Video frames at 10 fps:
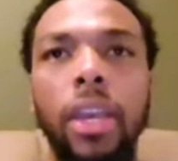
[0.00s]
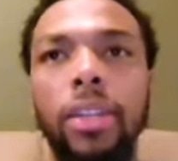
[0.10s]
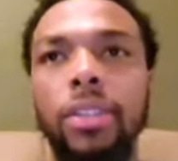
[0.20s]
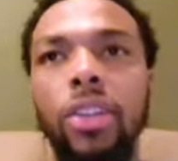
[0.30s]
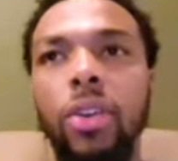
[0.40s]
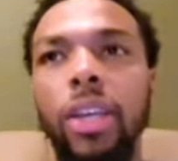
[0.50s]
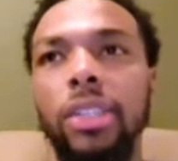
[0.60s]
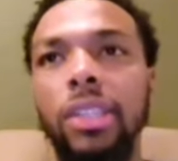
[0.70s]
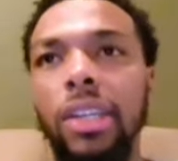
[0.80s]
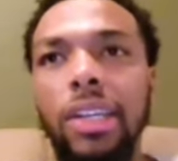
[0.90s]
and, you know,
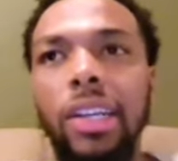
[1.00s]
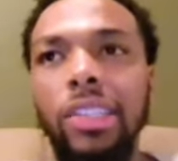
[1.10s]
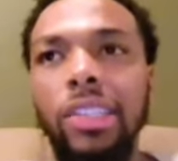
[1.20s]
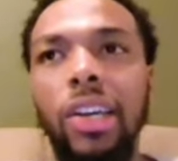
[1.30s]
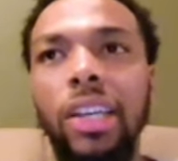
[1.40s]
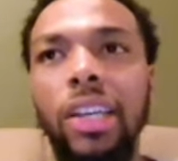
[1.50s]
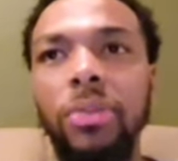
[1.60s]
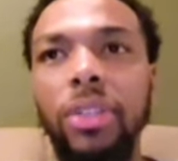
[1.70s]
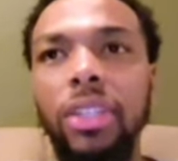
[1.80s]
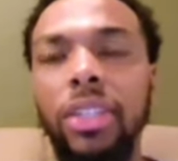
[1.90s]
that's that's all I
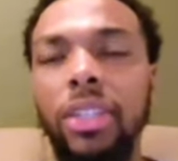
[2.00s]
can really